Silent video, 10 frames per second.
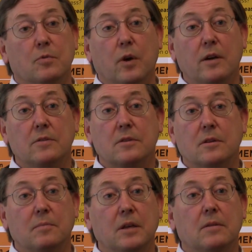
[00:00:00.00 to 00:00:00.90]
in ways
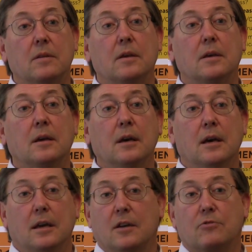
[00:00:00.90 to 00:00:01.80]
that meet the
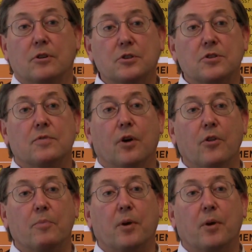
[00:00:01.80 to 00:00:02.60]
interests of all the